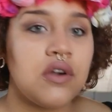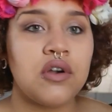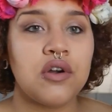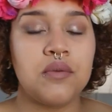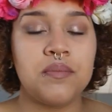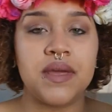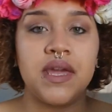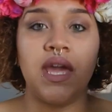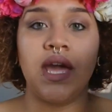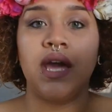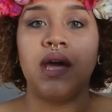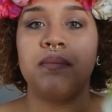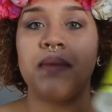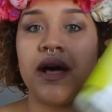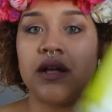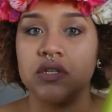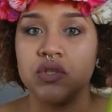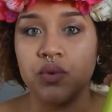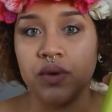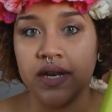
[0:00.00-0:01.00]
Curl being
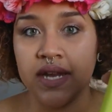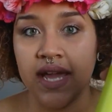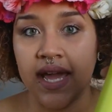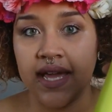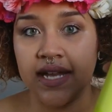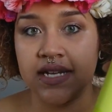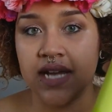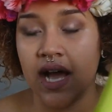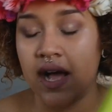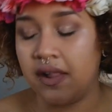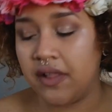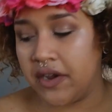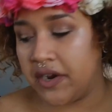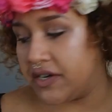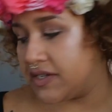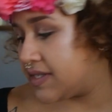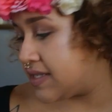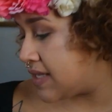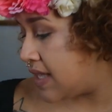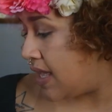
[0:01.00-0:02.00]
about
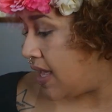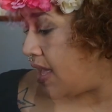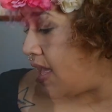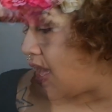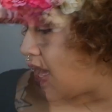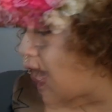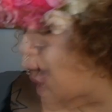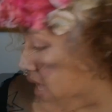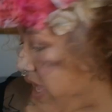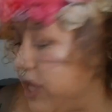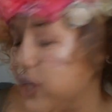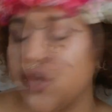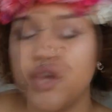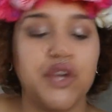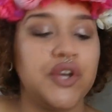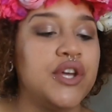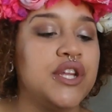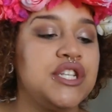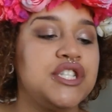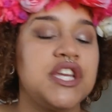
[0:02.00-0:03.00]
$28, a
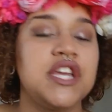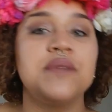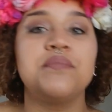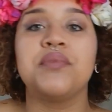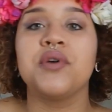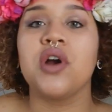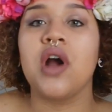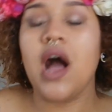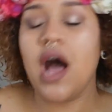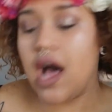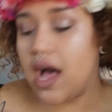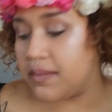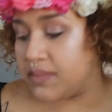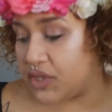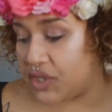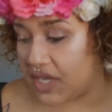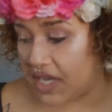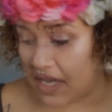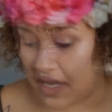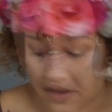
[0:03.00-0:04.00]
good cheaper
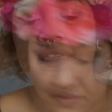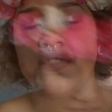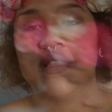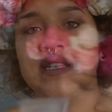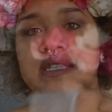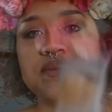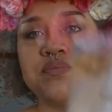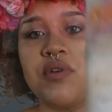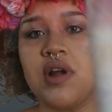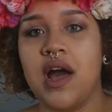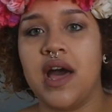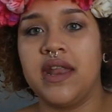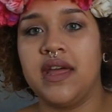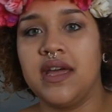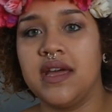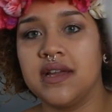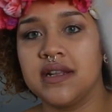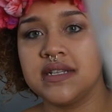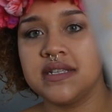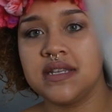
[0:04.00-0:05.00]
option, this
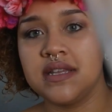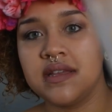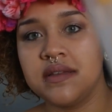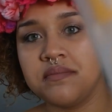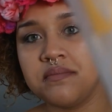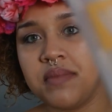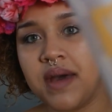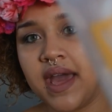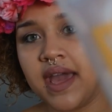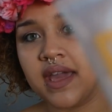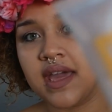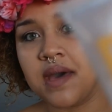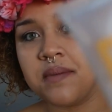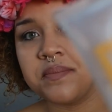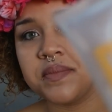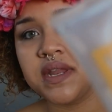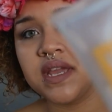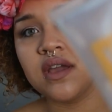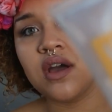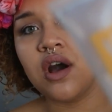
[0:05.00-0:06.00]
product by a
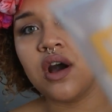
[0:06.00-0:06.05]
company